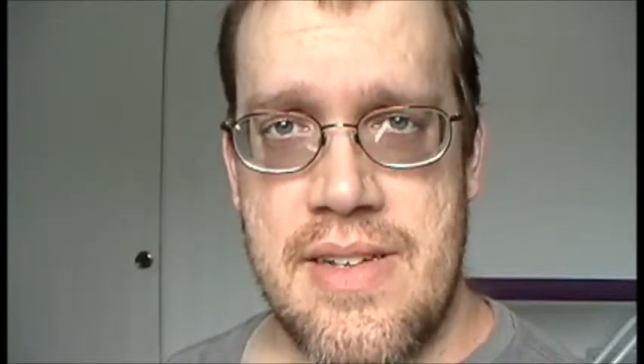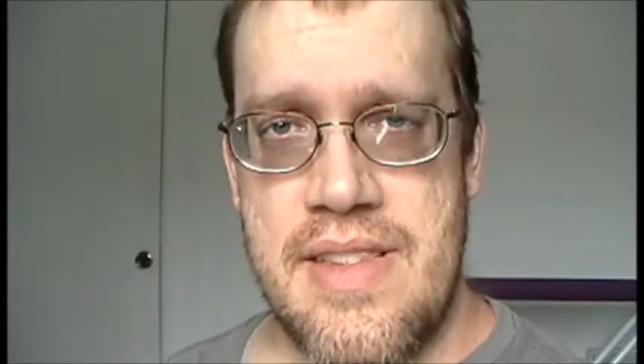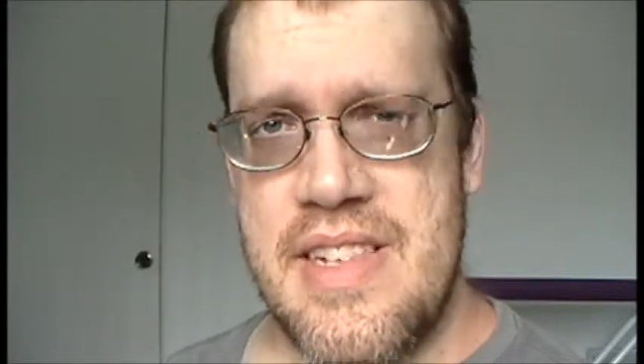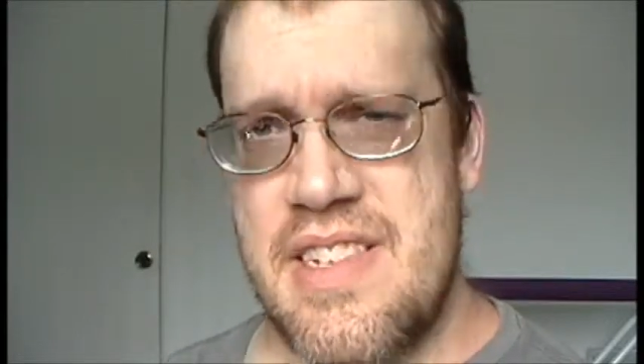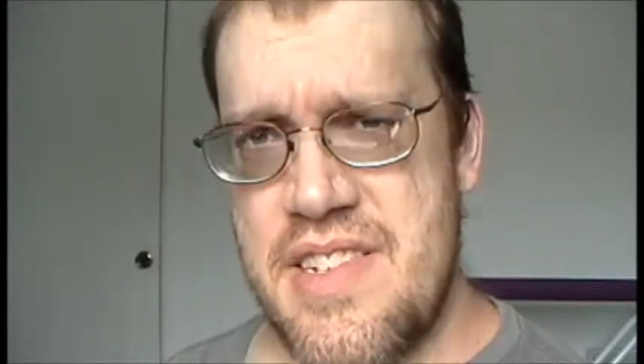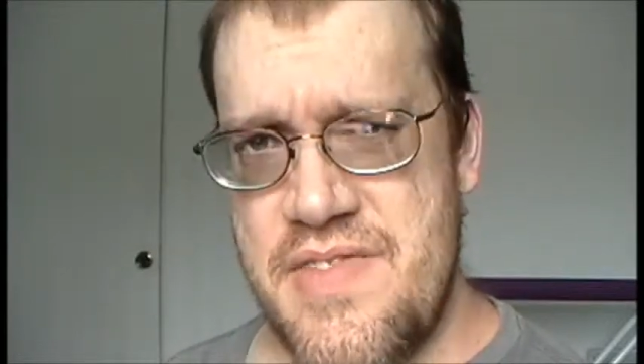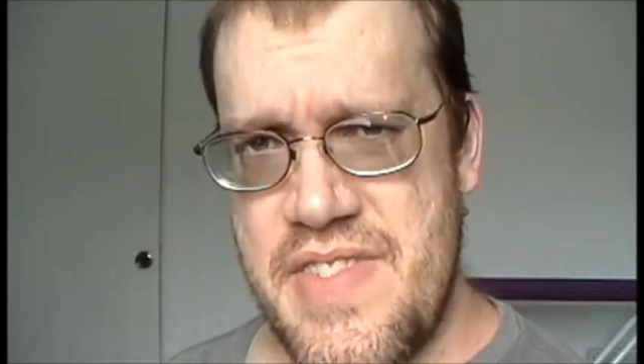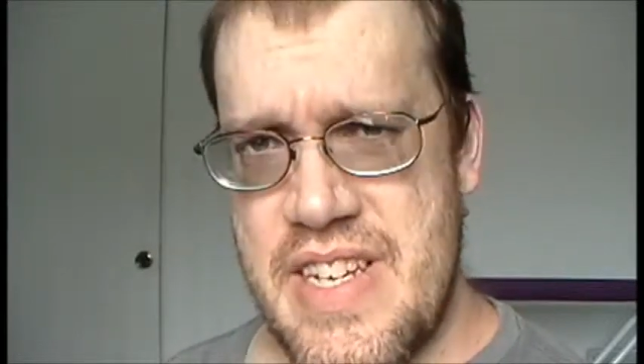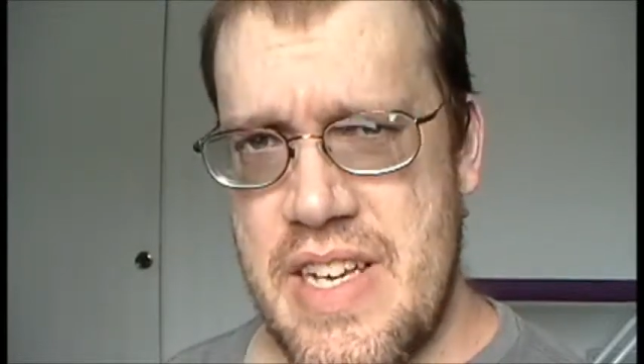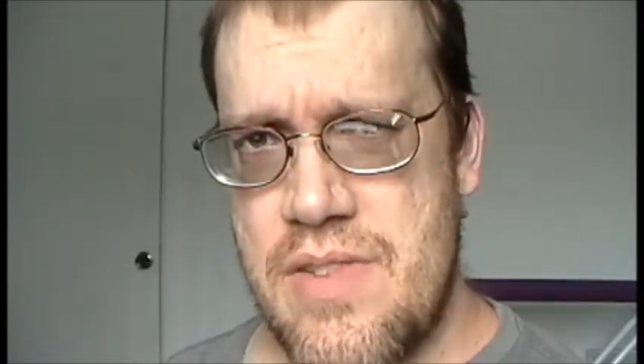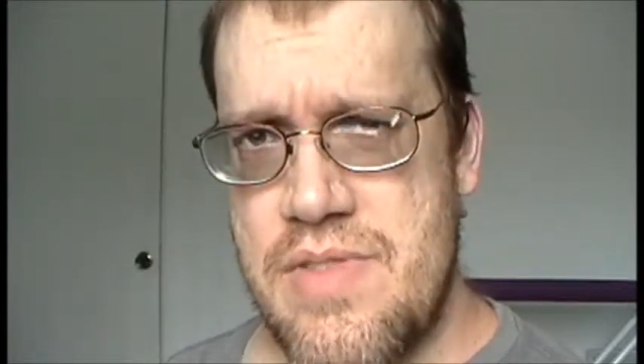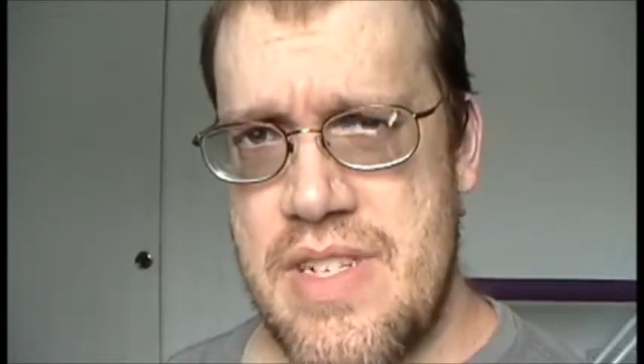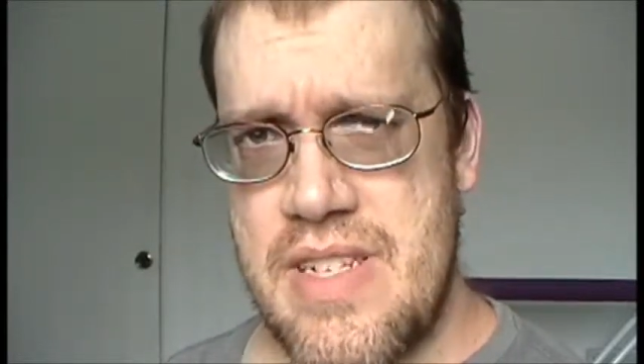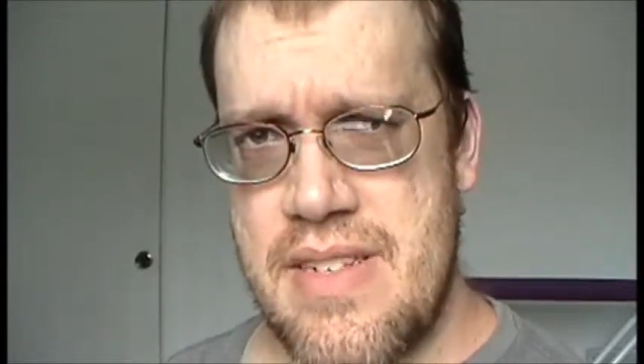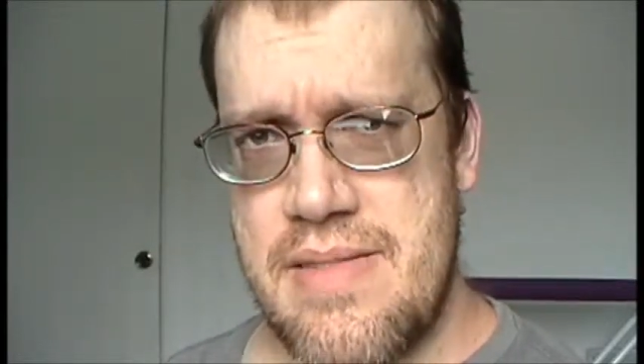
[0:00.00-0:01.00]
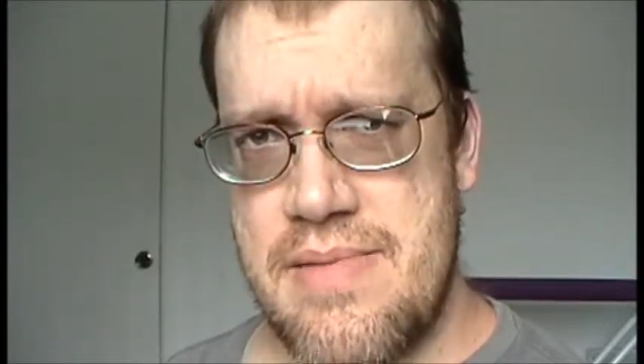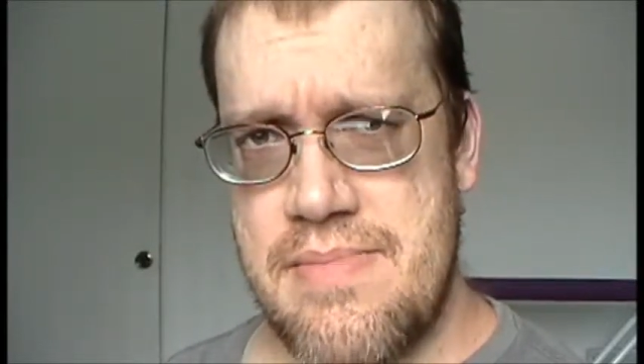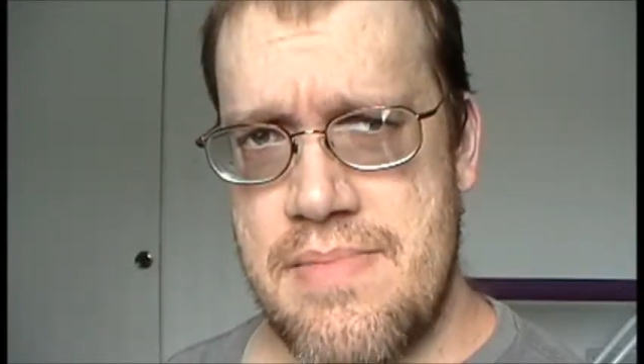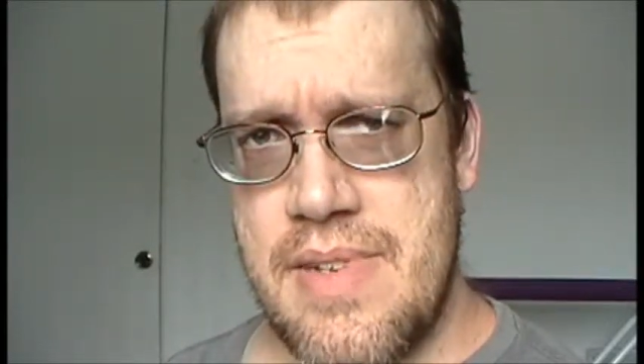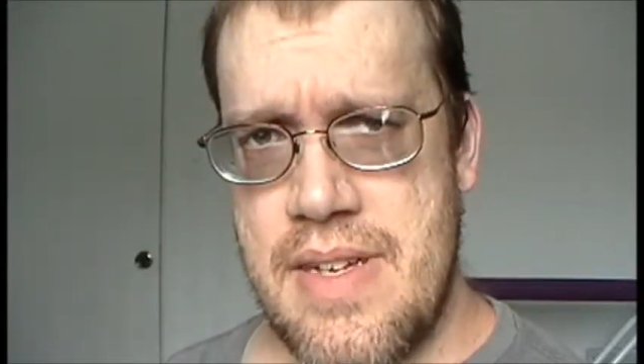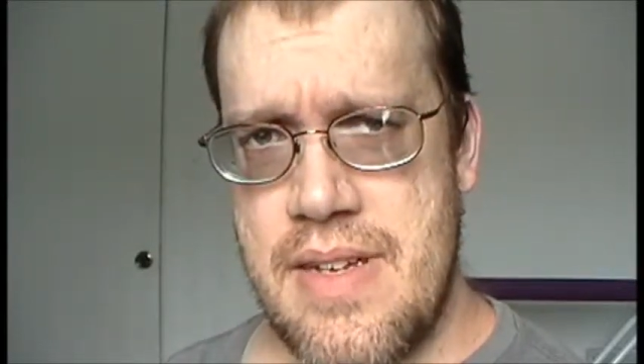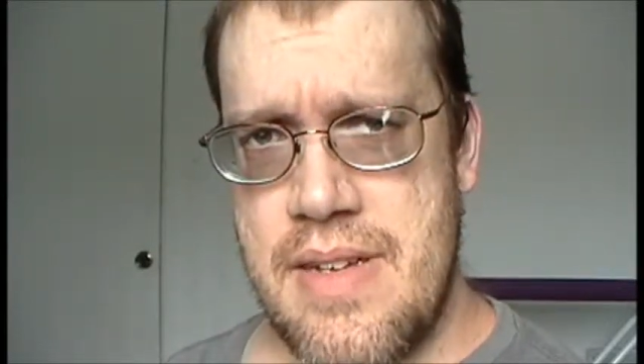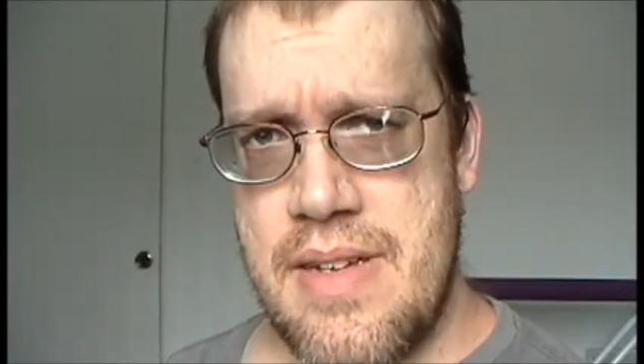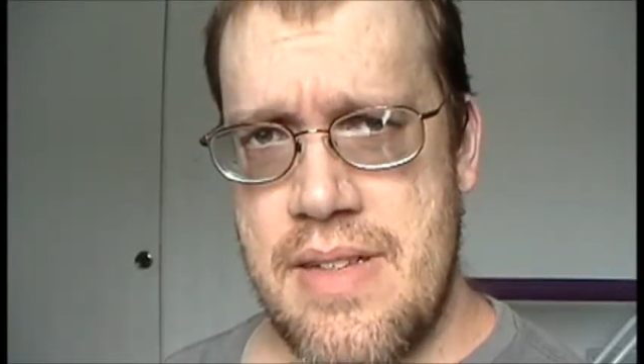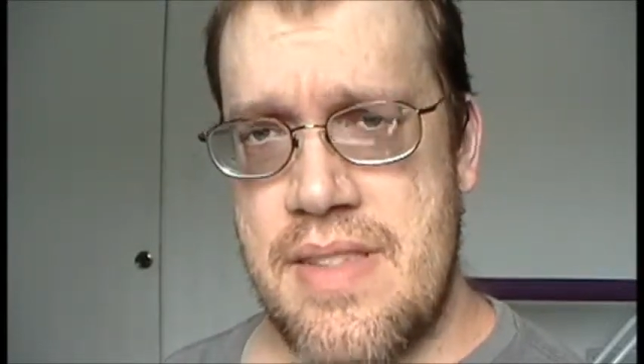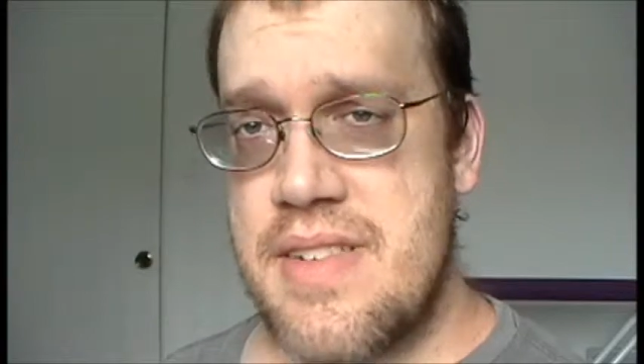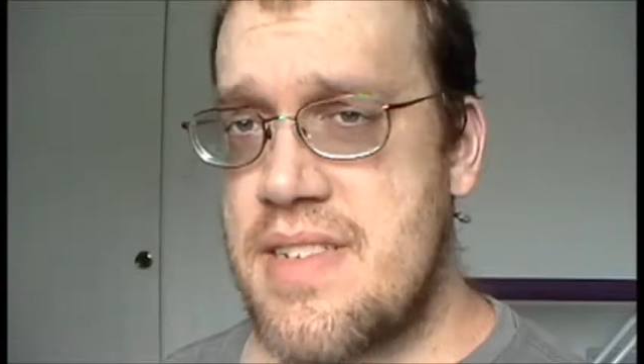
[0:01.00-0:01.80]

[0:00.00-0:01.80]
This is video 10, The